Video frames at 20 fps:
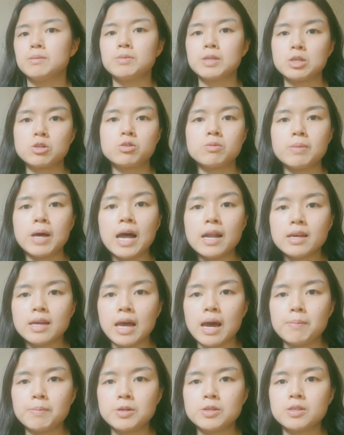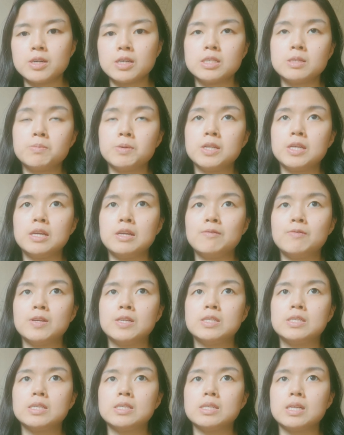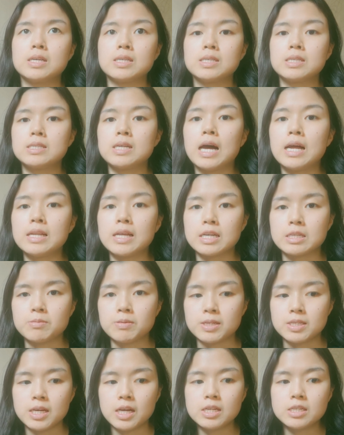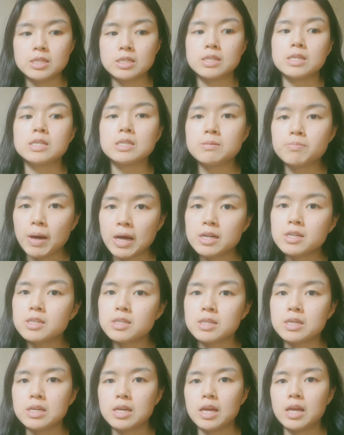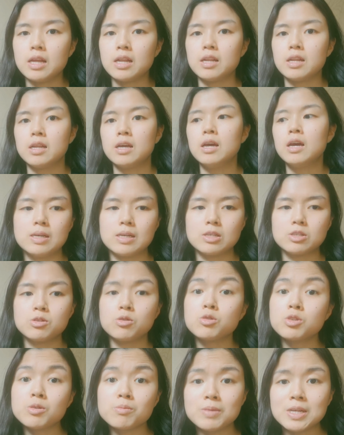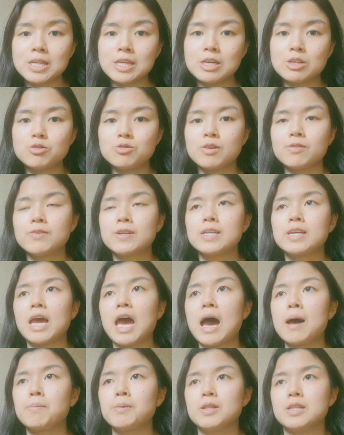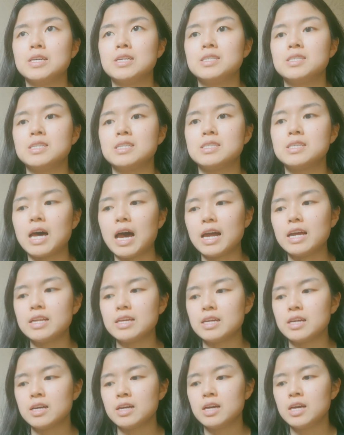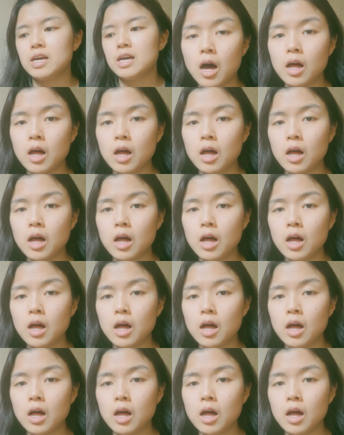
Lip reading: something traumatic happened to us, but even just like society and expectations, especially in like a social media driven capitalist society,